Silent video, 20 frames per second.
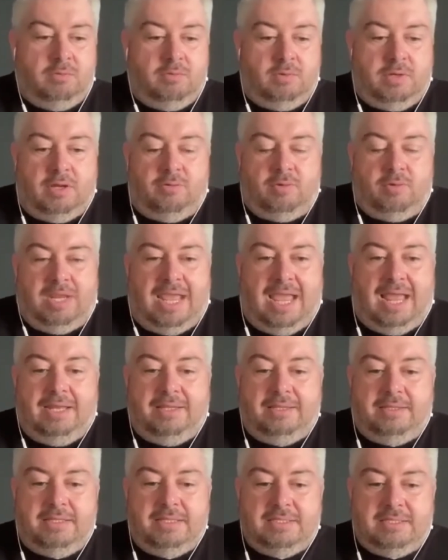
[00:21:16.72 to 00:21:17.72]
a
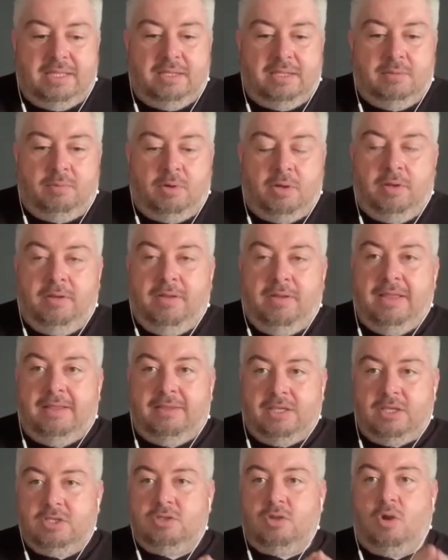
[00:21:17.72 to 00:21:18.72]
reality standpoint,
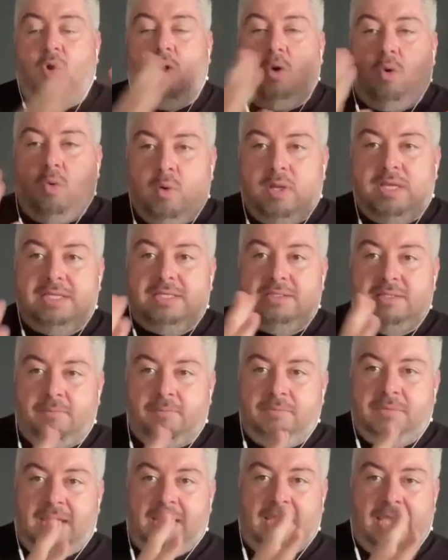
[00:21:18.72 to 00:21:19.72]
there's always
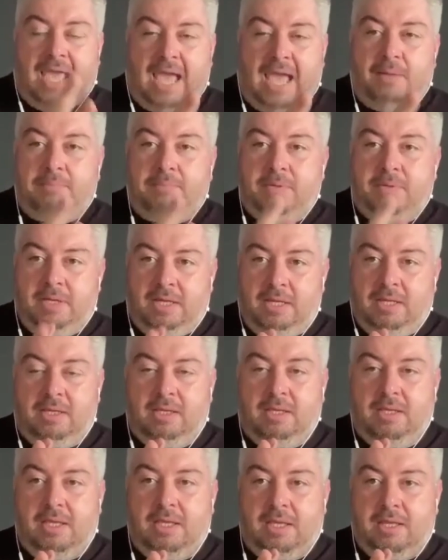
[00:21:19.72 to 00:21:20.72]
something happening
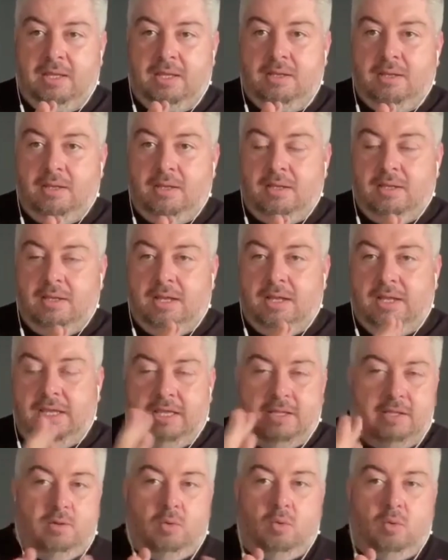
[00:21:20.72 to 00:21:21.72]
in
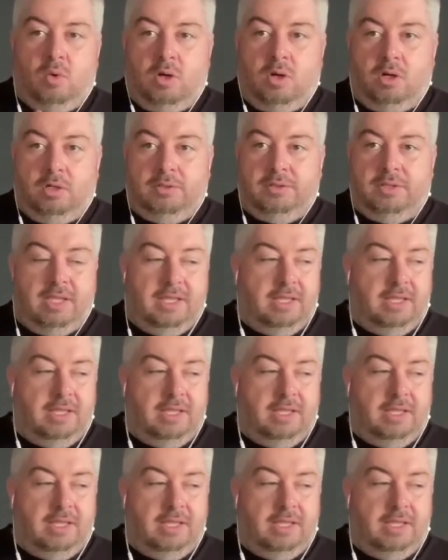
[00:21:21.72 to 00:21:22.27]
the world.